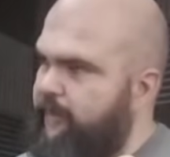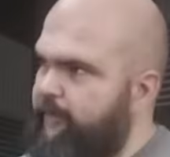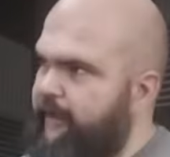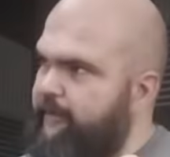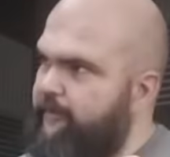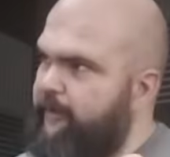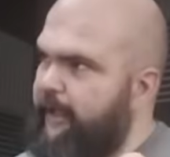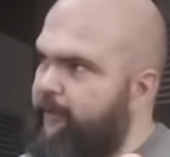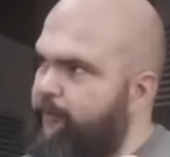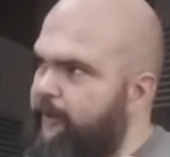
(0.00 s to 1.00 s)
But I don't know
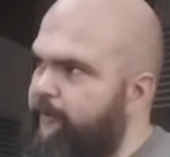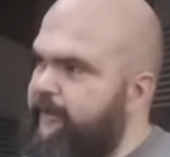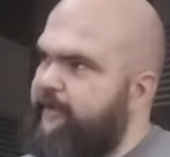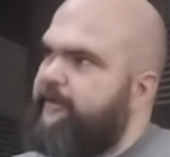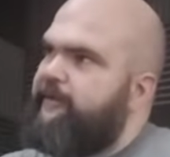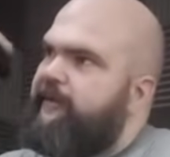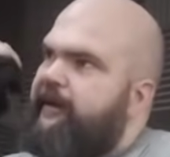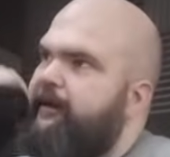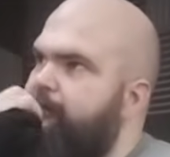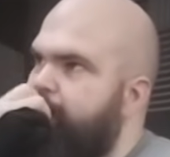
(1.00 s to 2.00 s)
how well we could do that.